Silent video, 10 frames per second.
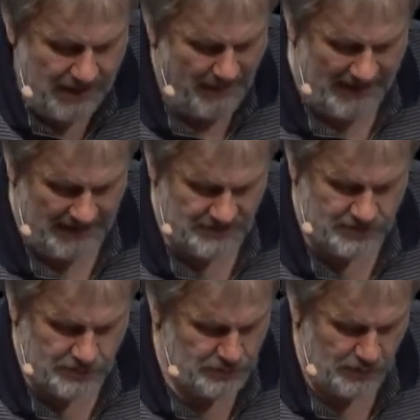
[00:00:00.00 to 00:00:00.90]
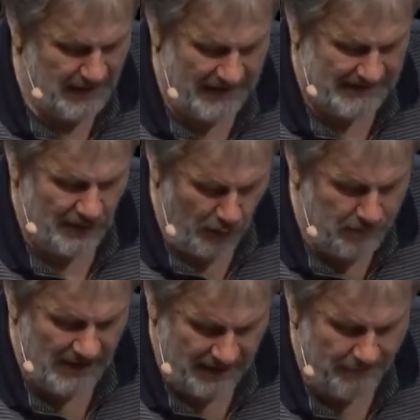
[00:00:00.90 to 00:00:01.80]
immanent to today's
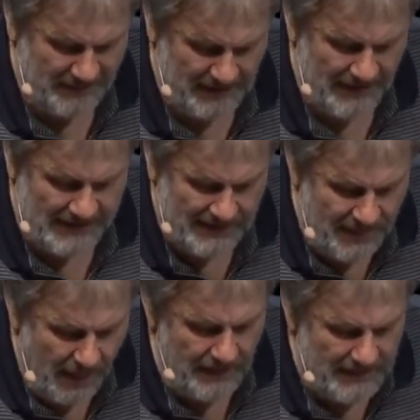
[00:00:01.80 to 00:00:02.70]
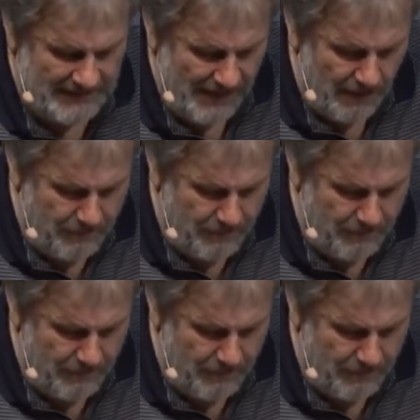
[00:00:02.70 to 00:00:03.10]
global capitalism is